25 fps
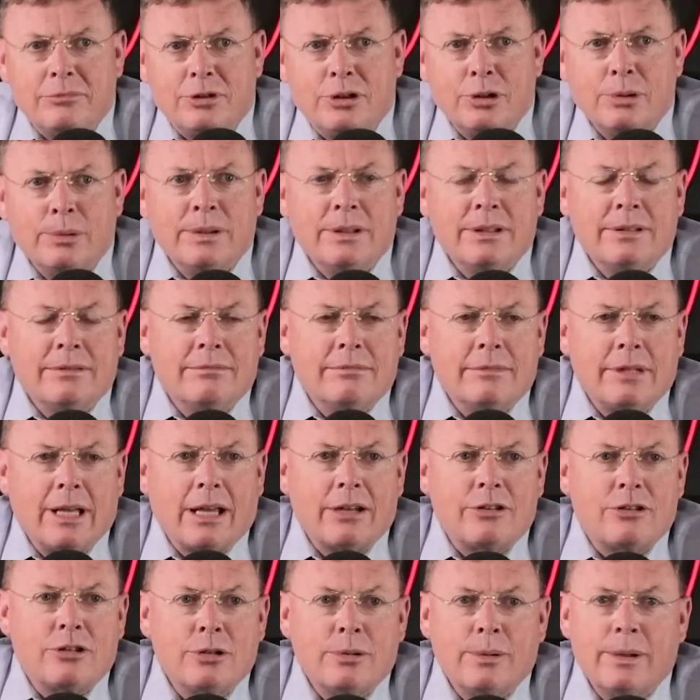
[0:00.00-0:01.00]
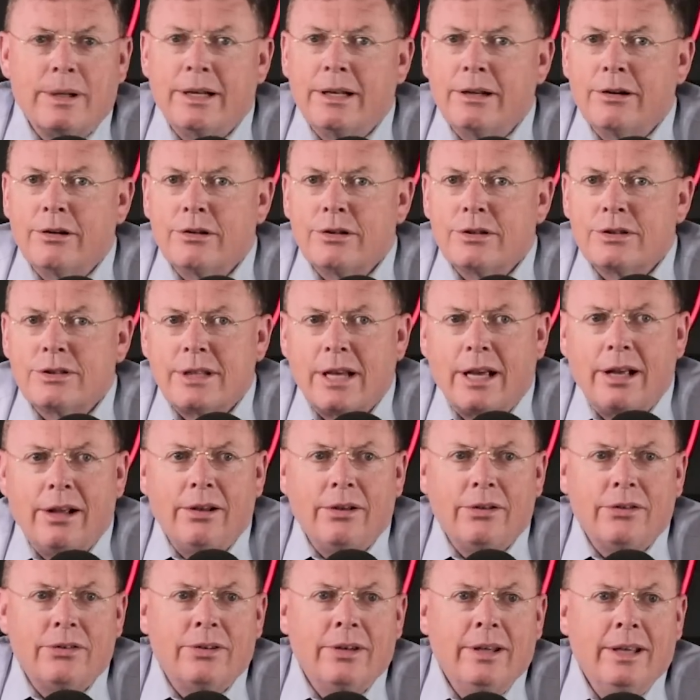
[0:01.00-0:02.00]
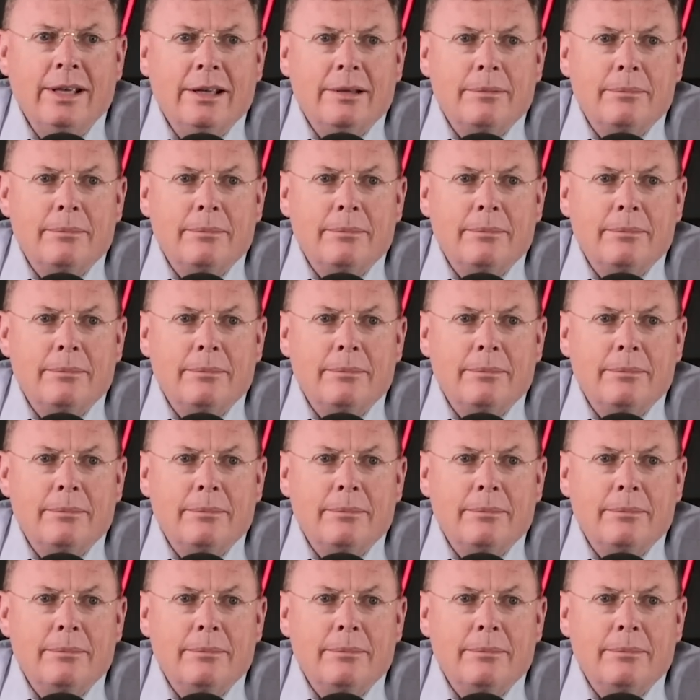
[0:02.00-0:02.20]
doing tattooing in her cells,